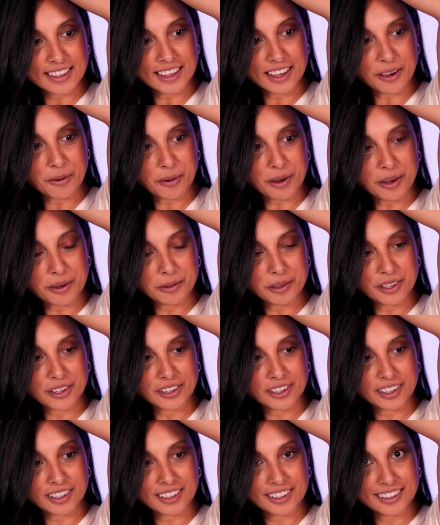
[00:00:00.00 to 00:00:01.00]
Yeah, whoa, oh,
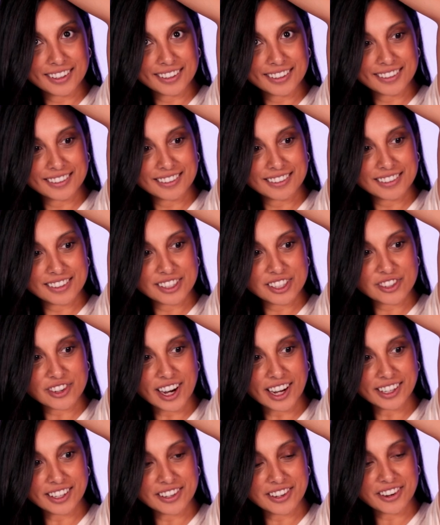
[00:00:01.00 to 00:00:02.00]
look. Oh, yeah.
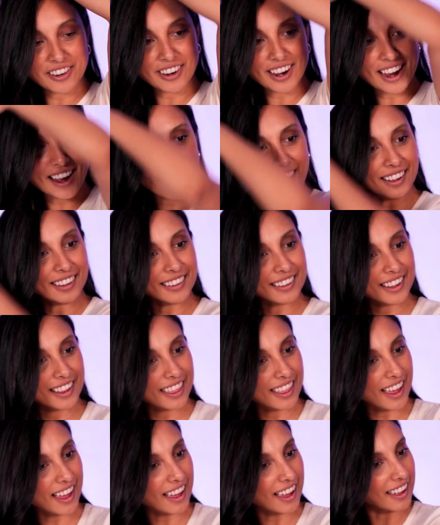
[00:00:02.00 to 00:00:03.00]
Straightened her out. Look
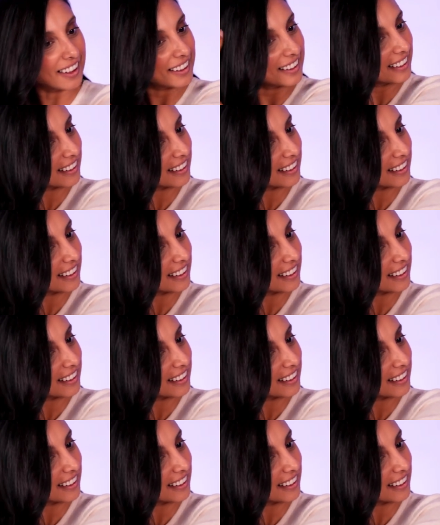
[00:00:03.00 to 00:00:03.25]
at that.